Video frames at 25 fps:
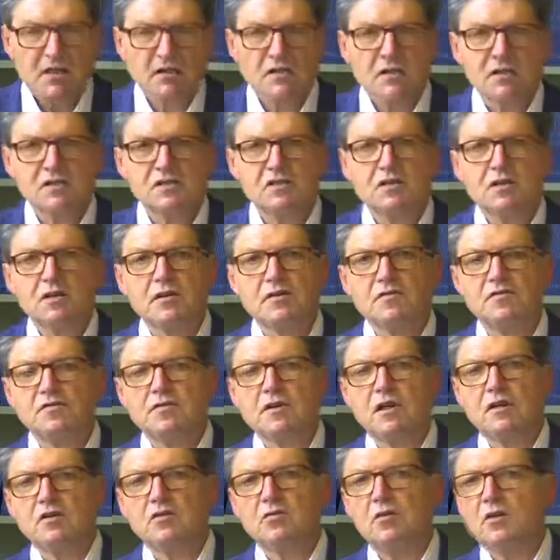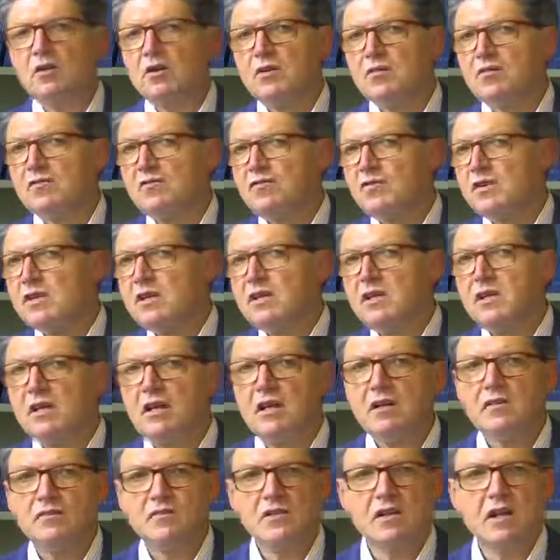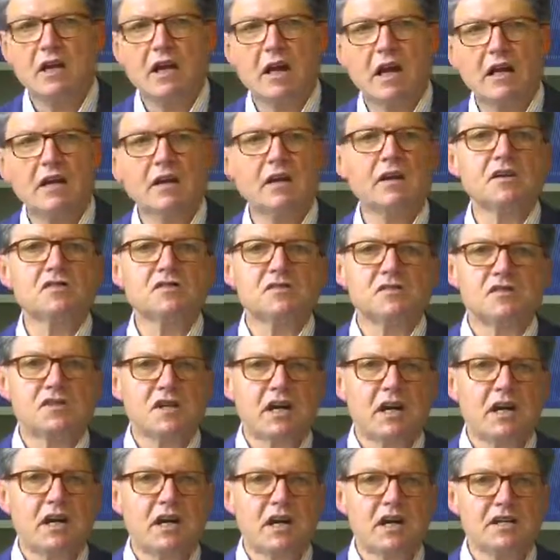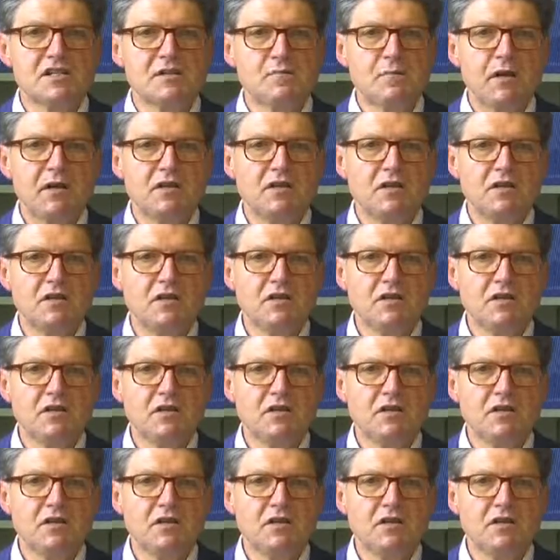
or of the ugly, the distorted,